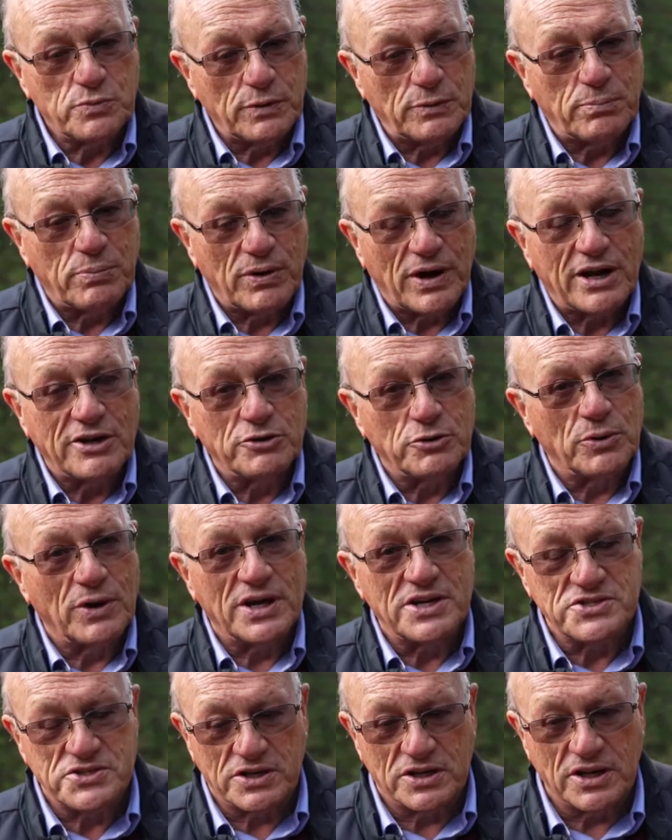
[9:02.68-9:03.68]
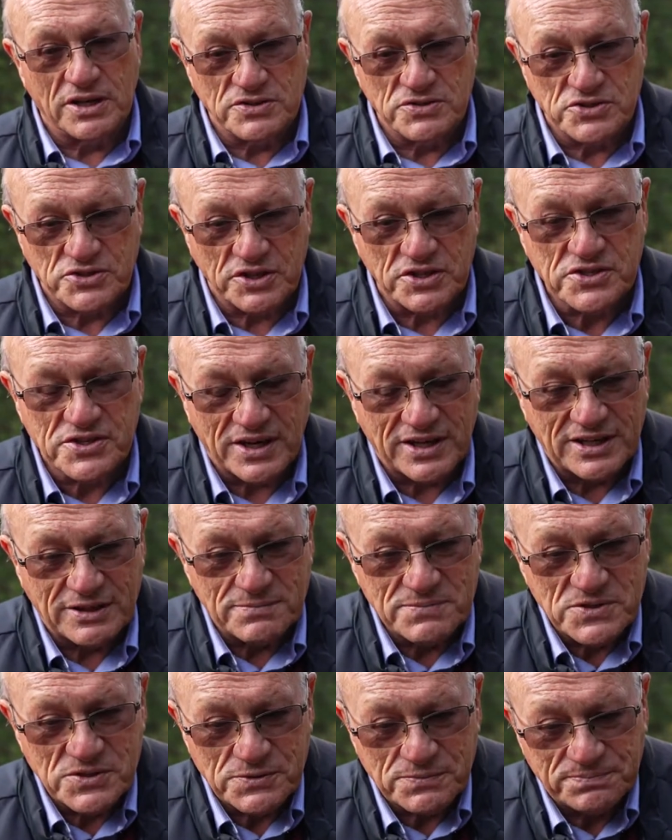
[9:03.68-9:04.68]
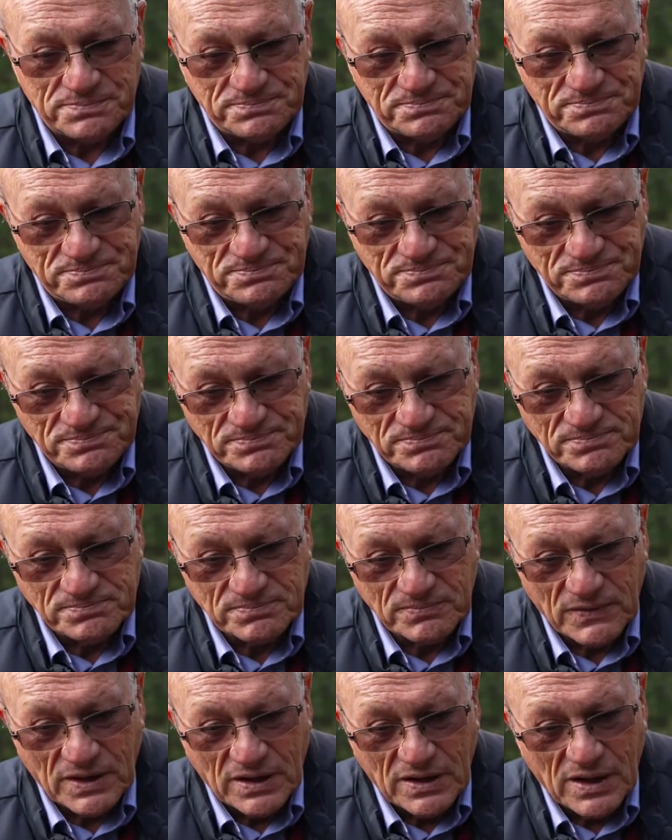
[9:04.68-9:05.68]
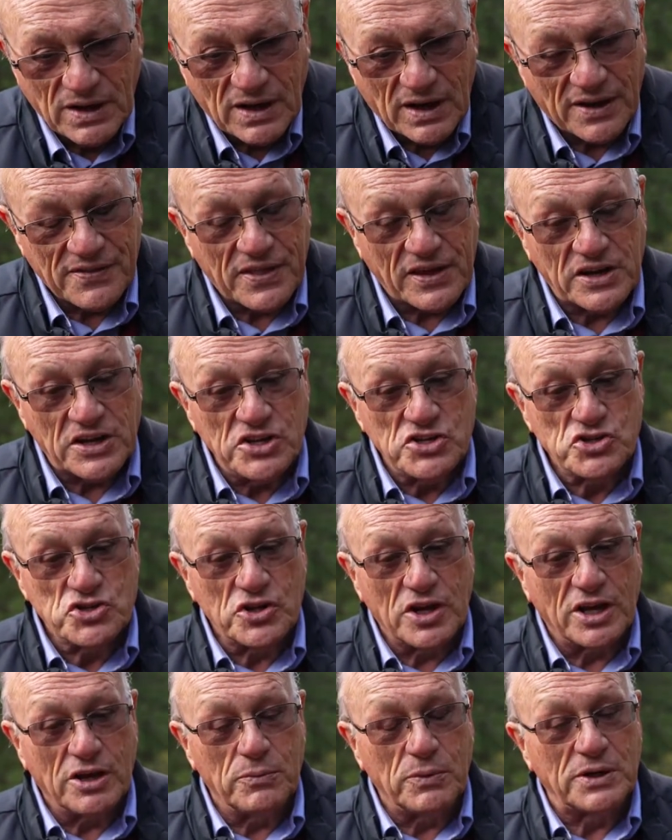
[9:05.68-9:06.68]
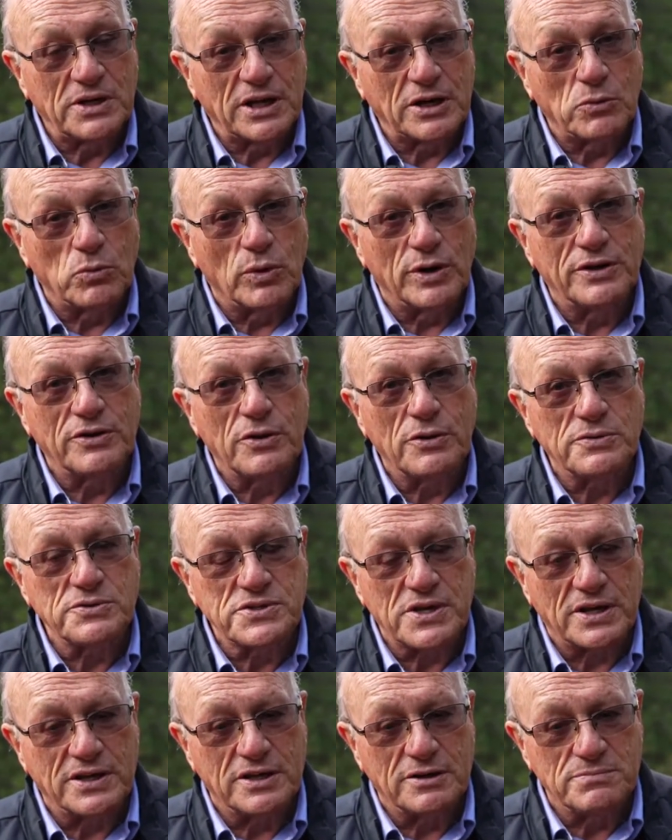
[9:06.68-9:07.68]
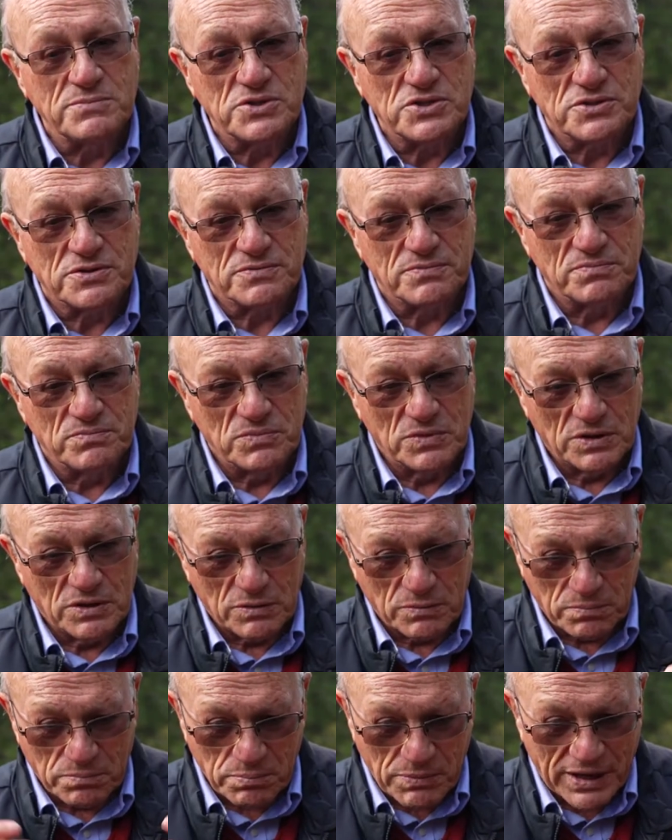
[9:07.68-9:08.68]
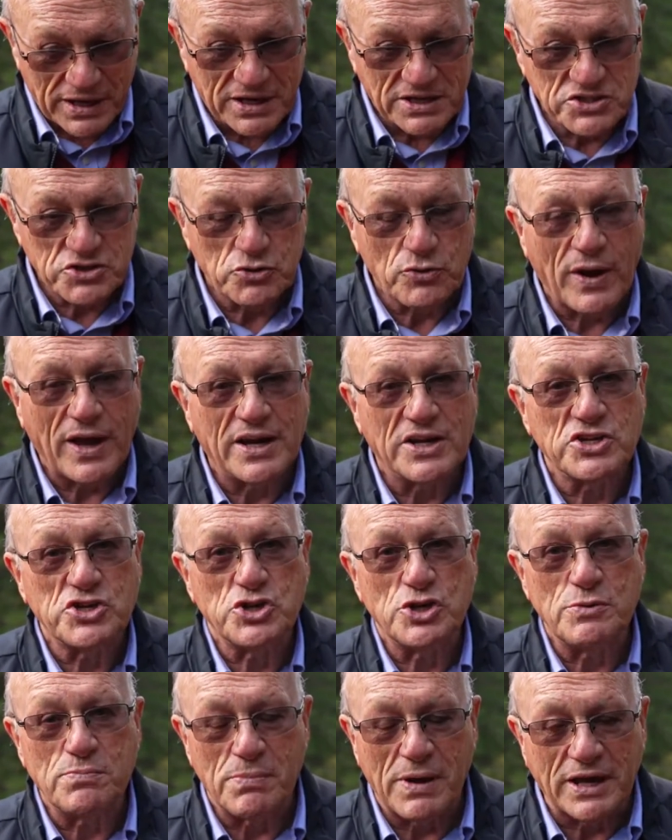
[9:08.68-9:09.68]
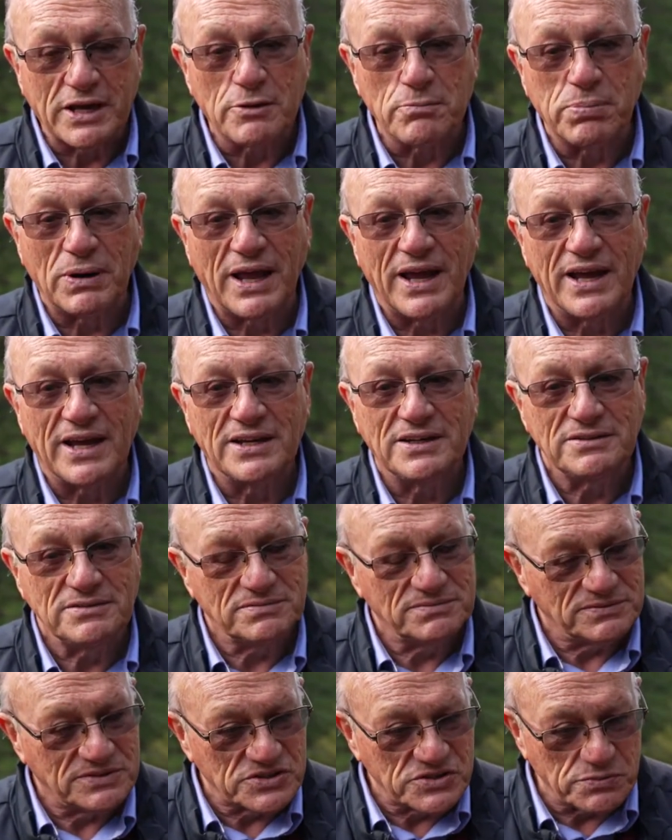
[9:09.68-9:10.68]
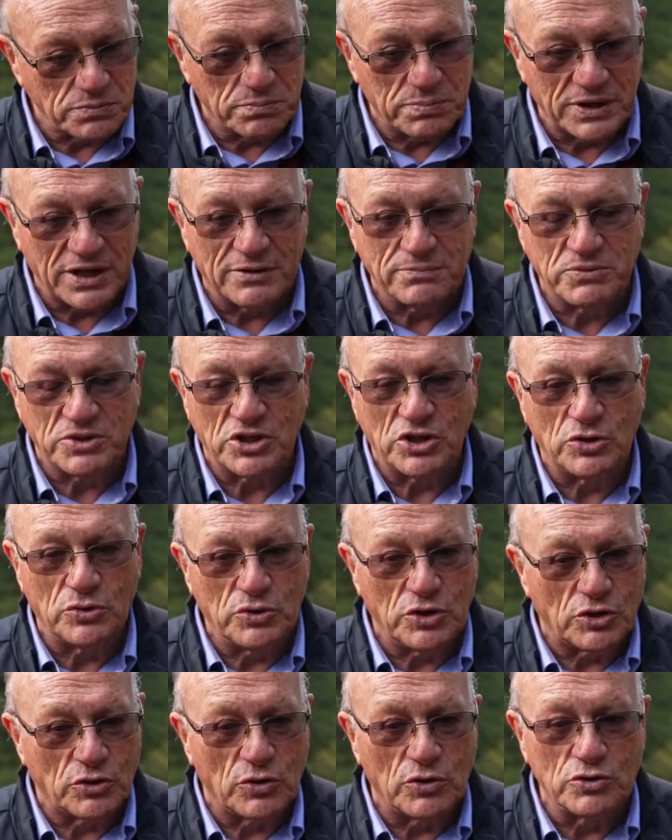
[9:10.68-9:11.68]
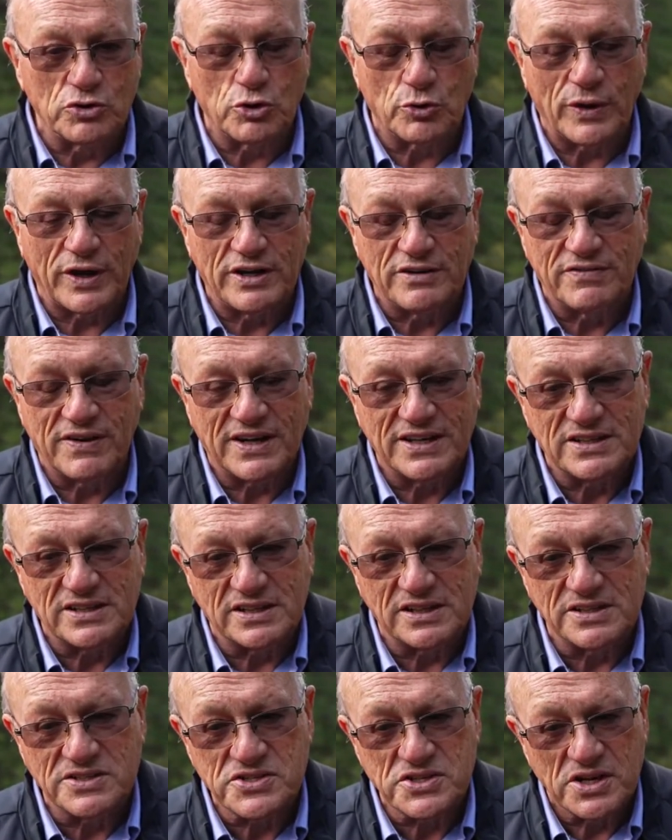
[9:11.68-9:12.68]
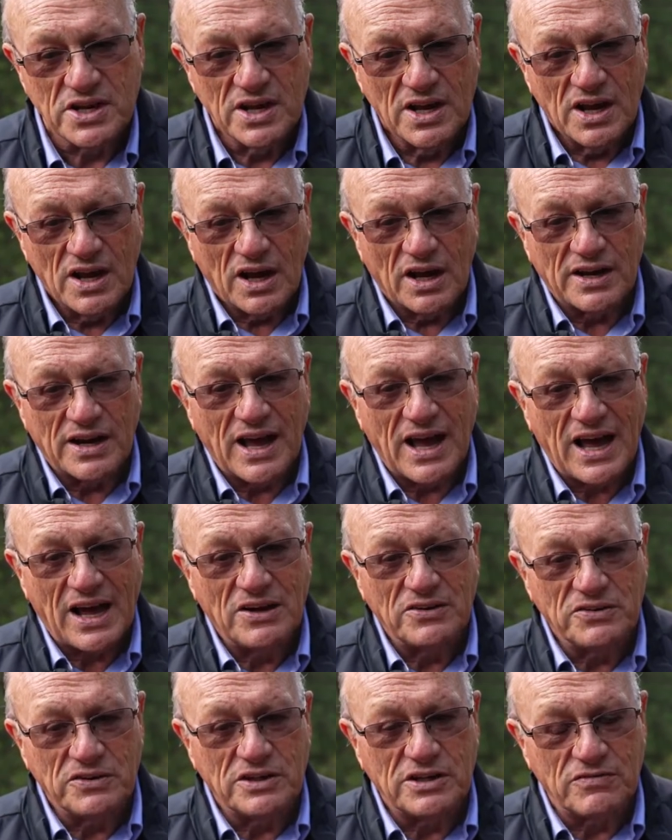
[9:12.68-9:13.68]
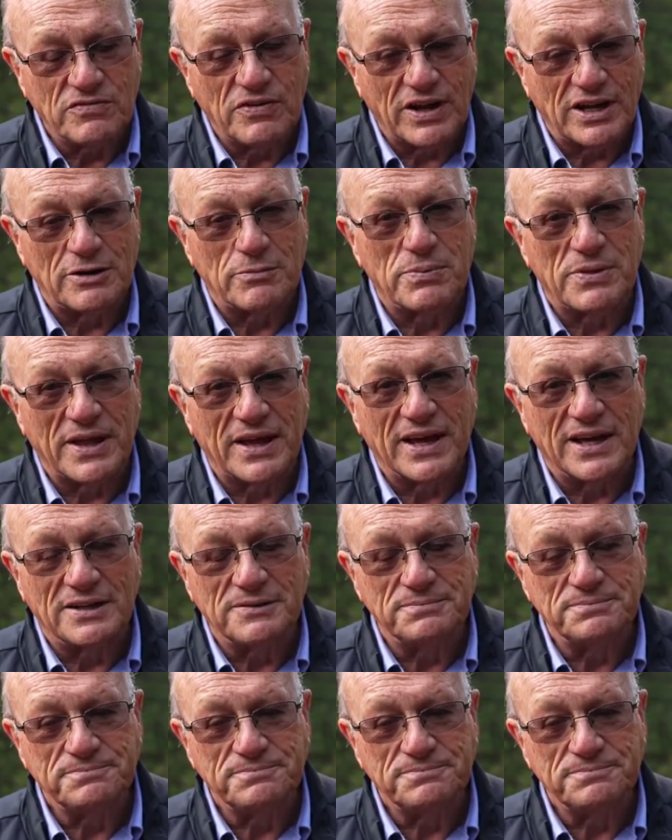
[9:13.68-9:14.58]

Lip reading: we prioritize again 6 items. And then each day we take one of those items, make a strategy, make a plan. This will be up to you, your own creative ideas on how to develop that.